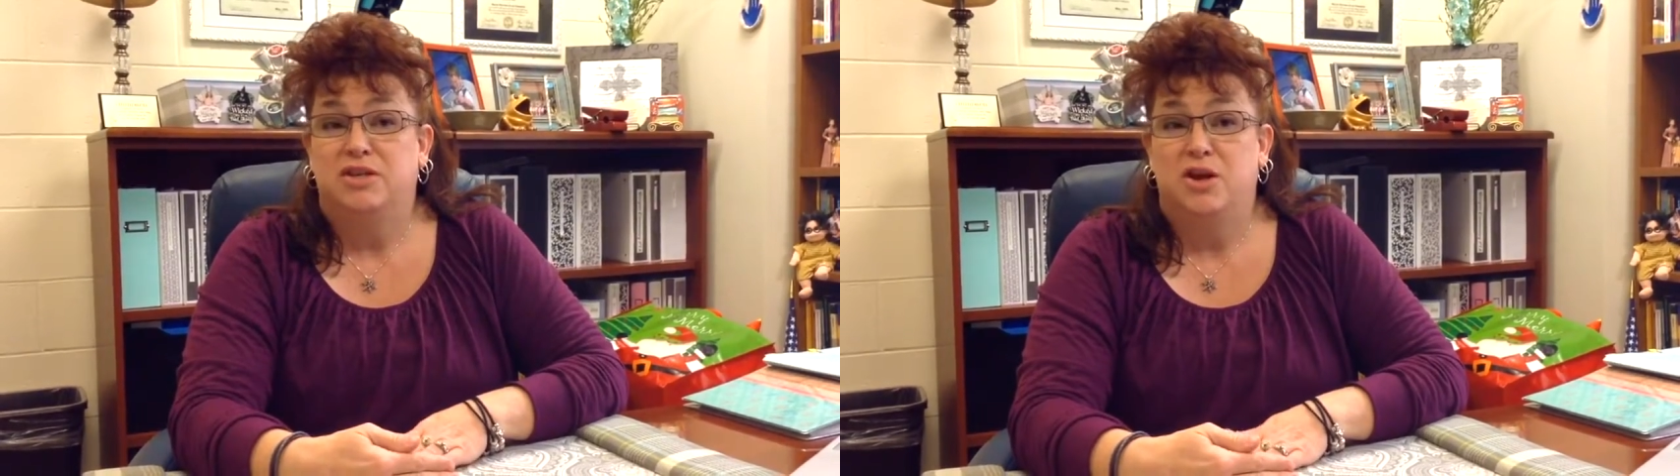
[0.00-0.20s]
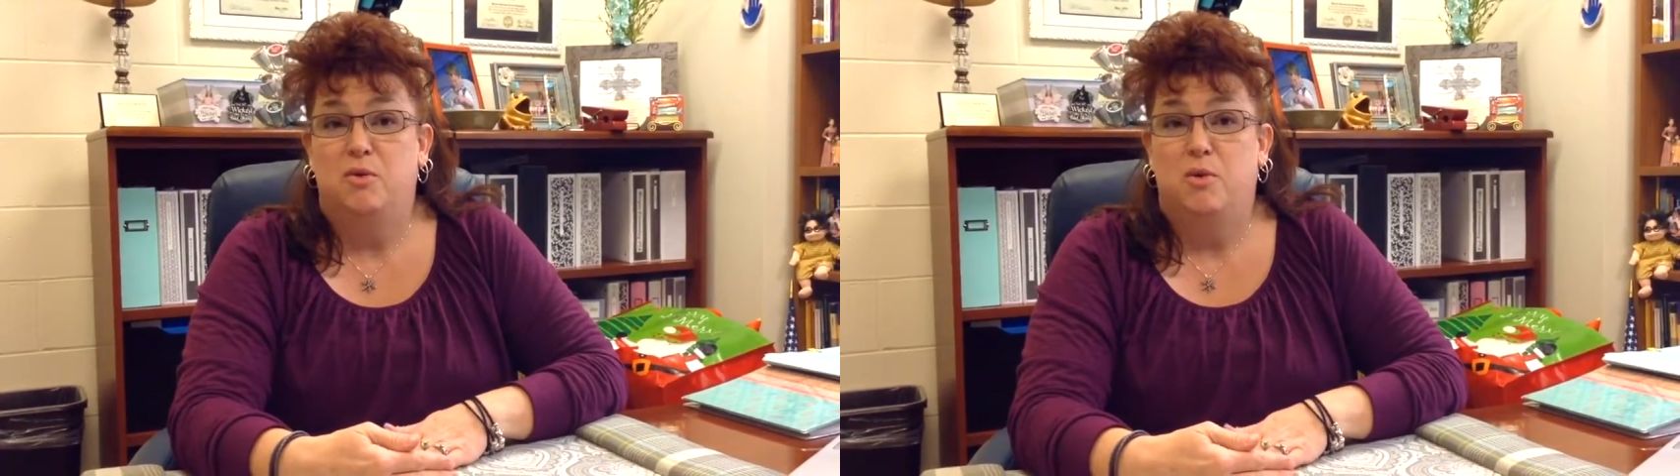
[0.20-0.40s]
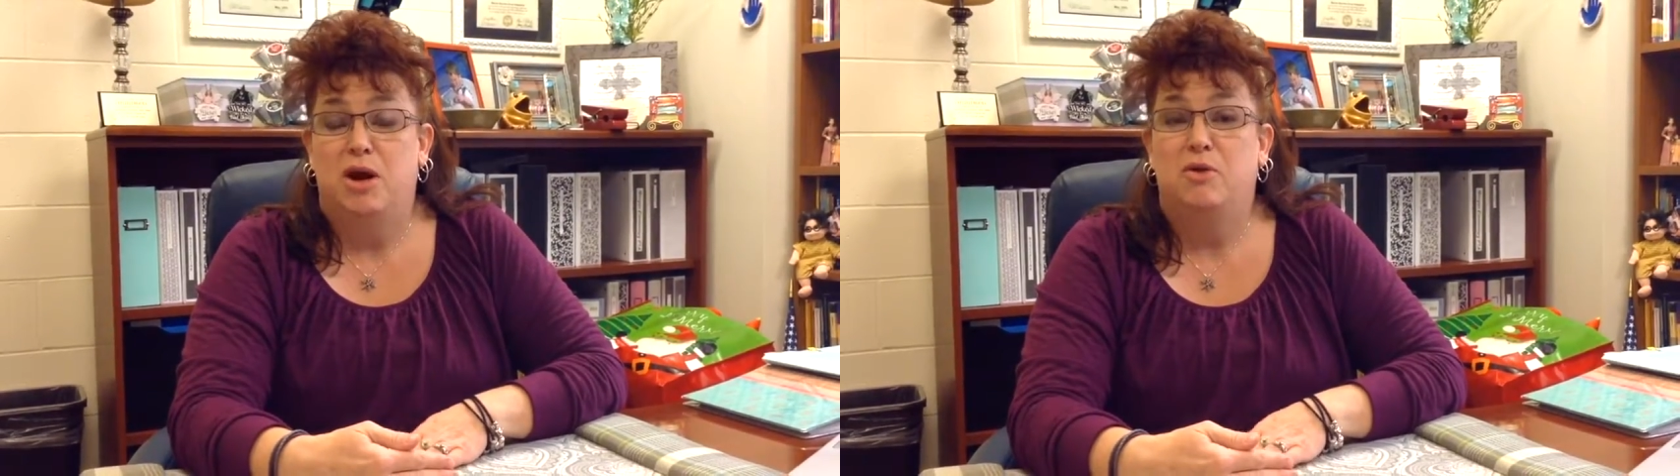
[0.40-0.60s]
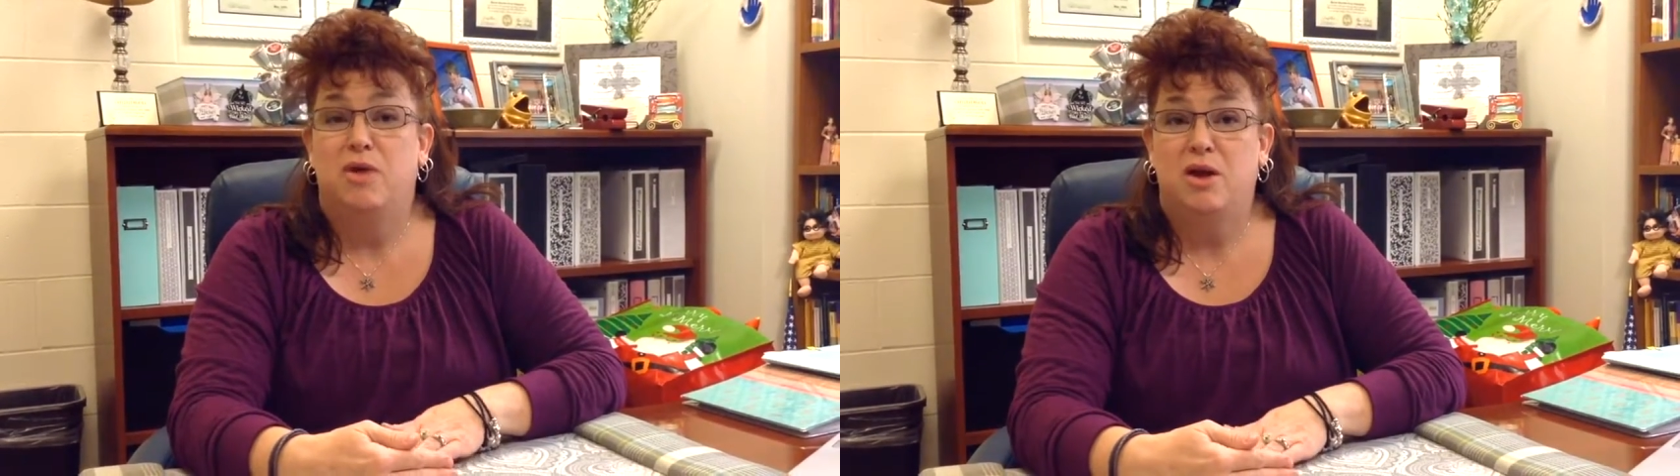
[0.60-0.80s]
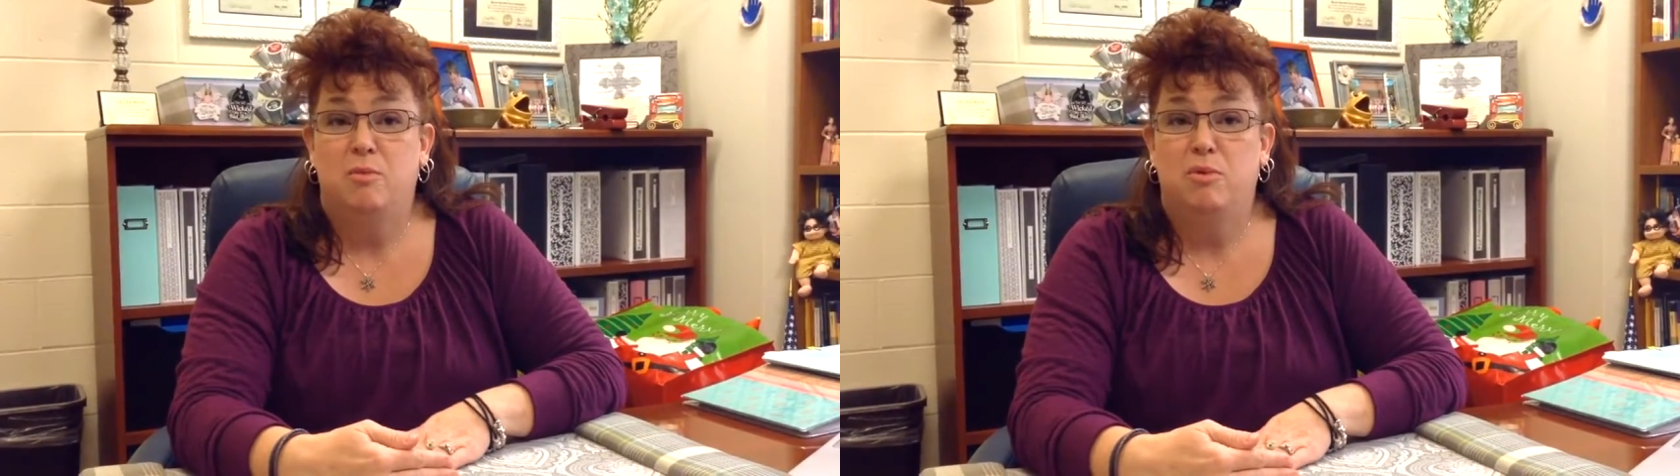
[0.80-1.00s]
to know where
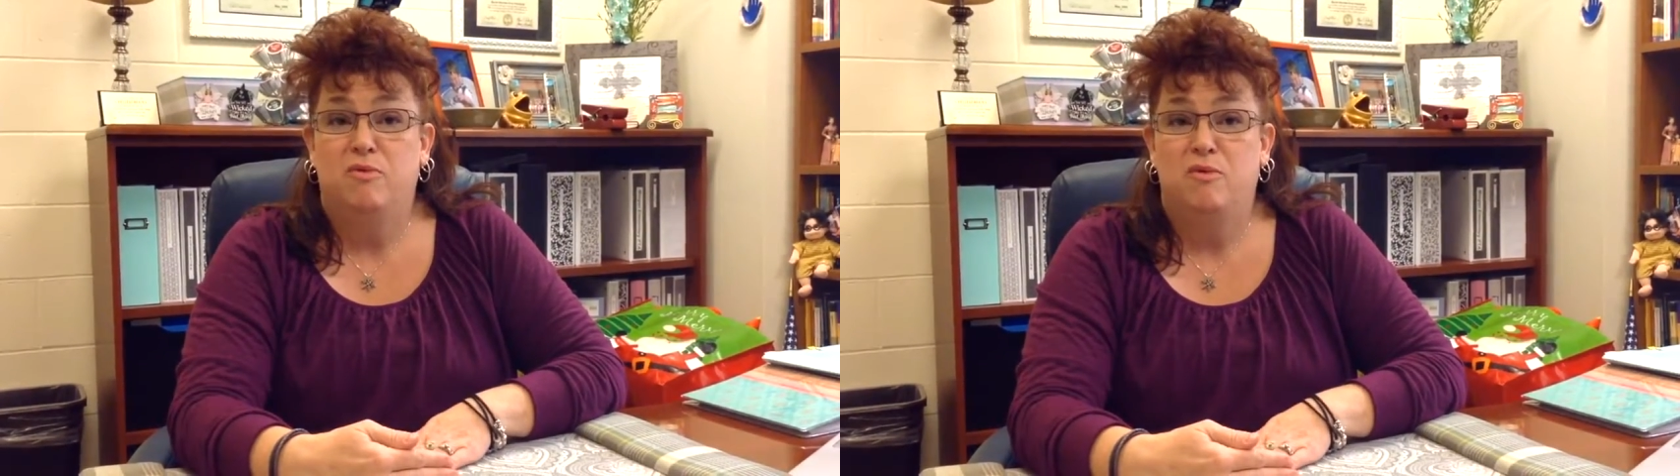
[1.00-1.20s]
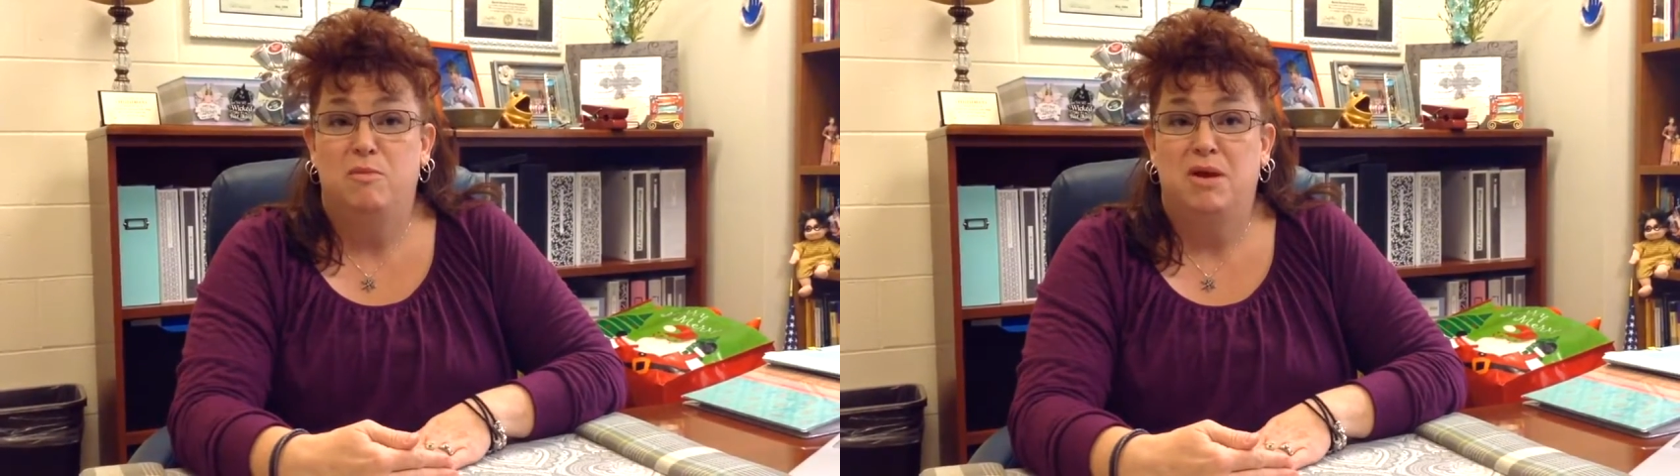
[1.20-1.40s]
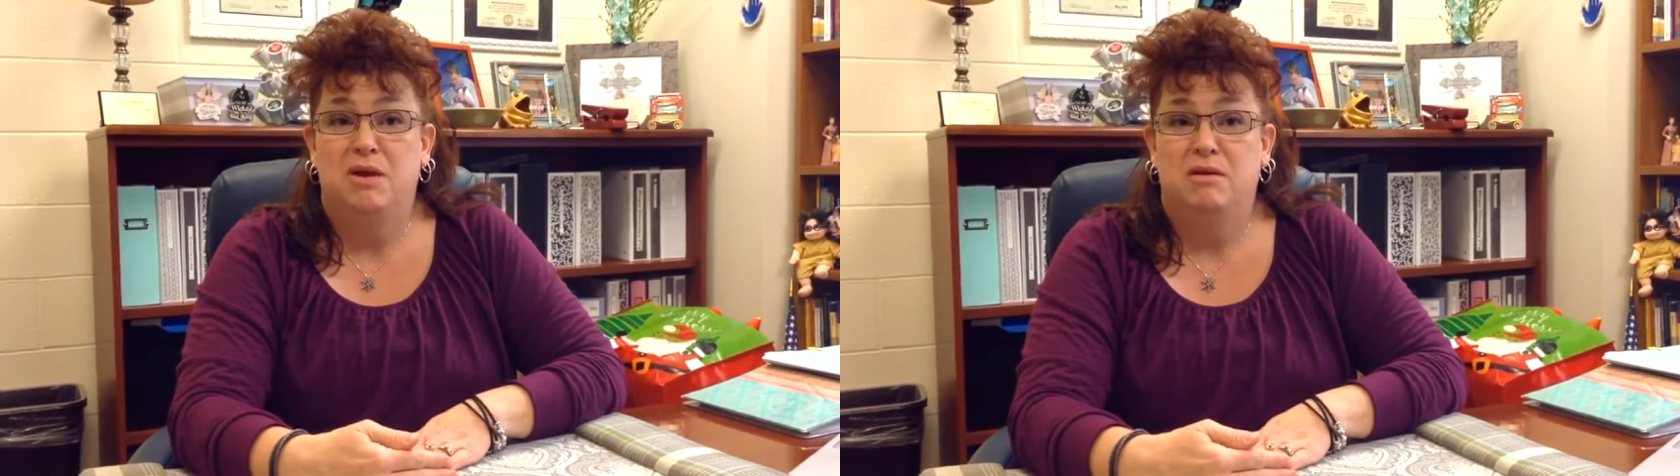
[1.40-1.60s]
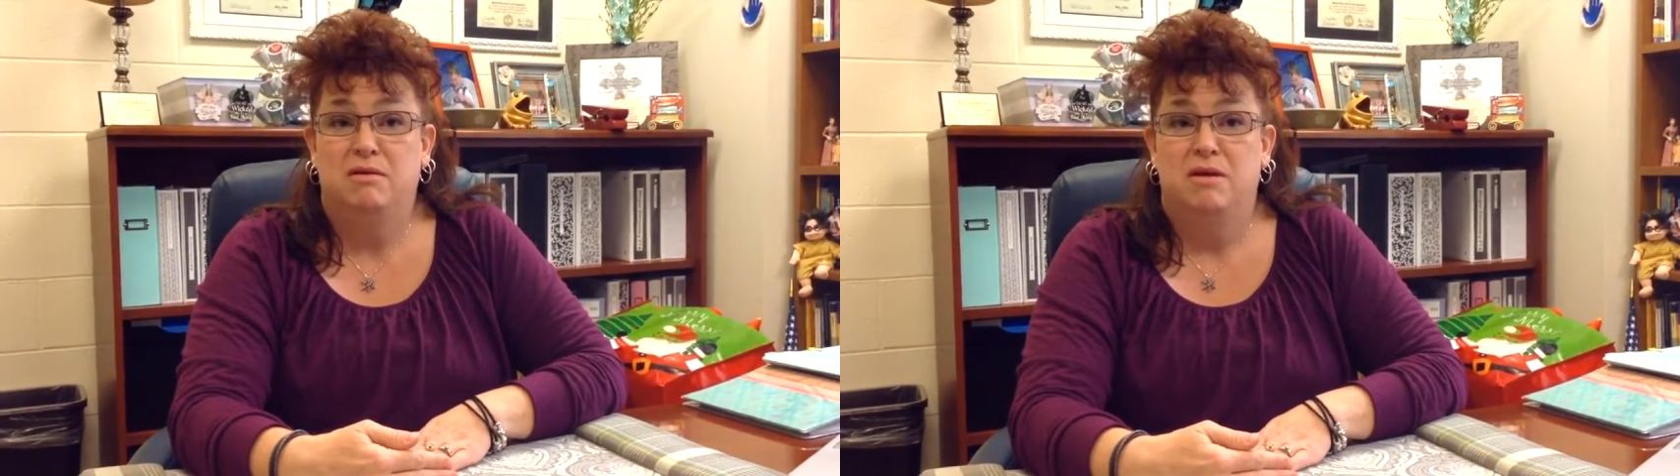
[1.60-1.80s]
they are performing